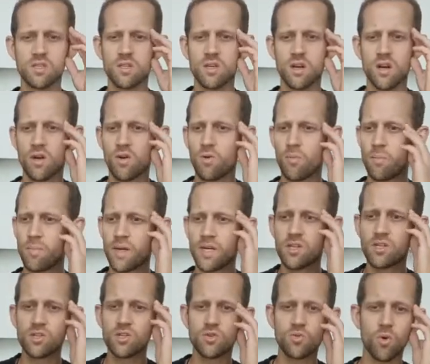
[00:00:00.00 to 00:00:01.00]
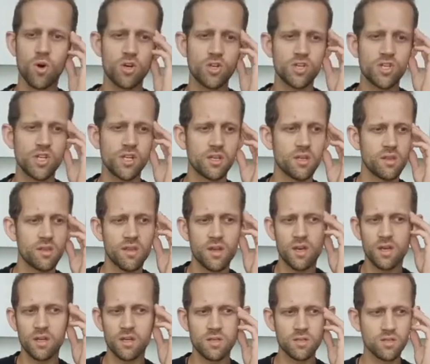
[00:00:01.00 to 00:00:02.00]
you know, binge watching
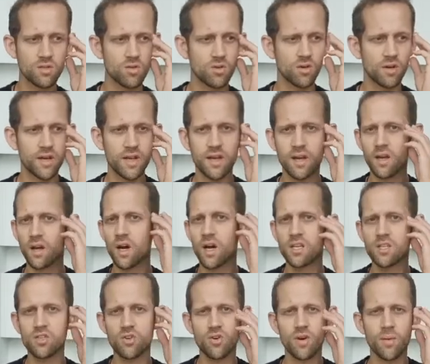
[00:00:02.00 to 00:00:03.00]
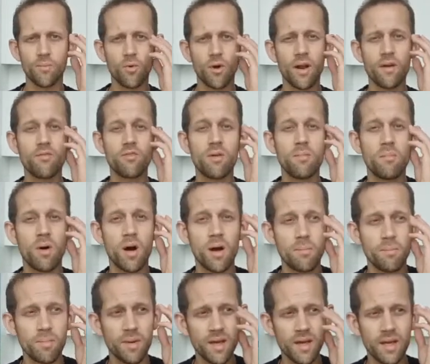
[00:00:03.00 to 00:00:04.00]
things, or eating ice cream, whatever it
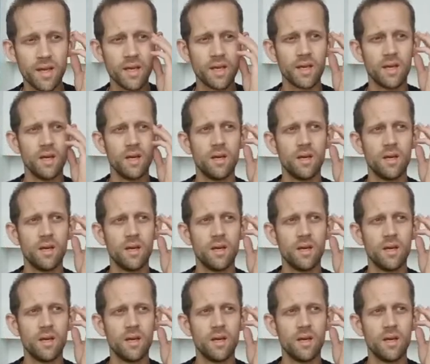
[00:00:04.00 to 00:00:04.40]
might be.